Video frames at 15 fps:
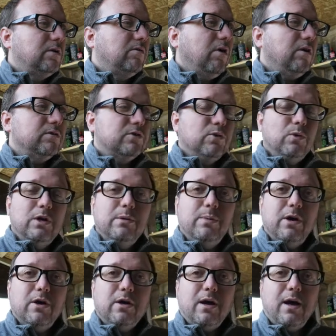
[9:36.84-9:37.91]
Grant
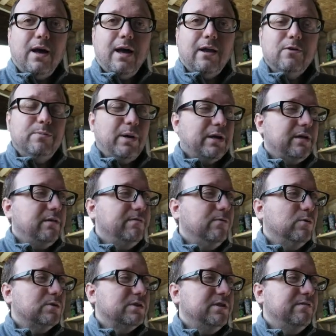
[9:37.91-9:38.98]
Doyleberger, hello buddy,
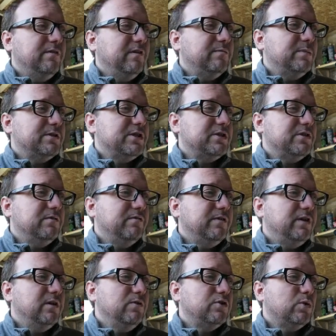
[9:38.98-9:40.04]
45th position for
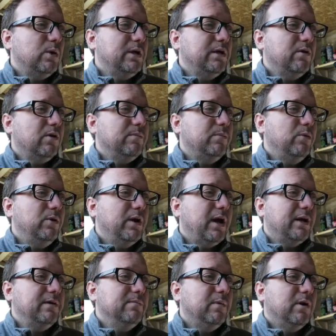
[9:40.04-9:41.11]
you,
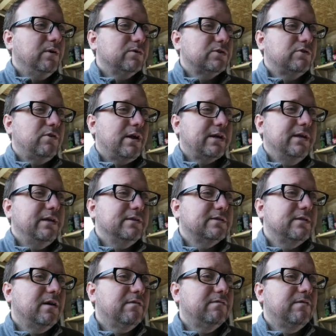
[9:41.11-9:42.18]
29.8 miles, cracking
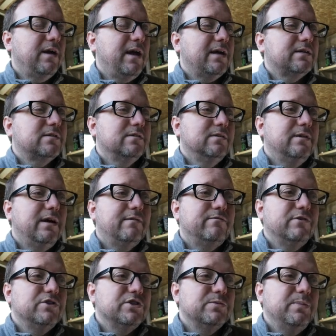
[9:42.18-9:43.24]
stuff. Excellent
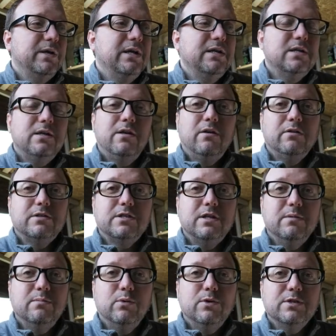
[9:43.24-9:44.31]
average speed,
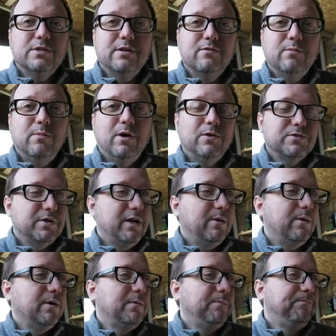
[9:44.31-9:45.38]
19.7 miles an
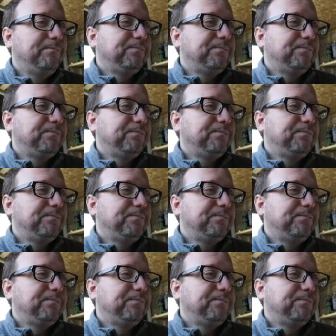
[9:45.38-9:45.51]
hour.